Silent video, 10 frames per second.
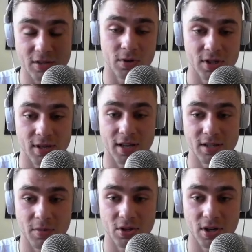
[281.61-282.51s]
which has a
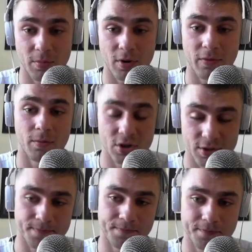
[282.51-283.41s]
much higher profit margin,
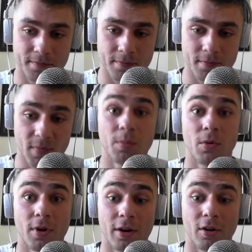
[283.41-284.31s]
but
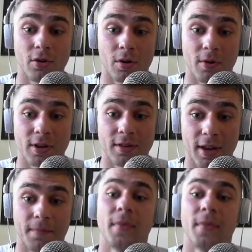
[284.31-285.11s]
we're not going to talk about that today.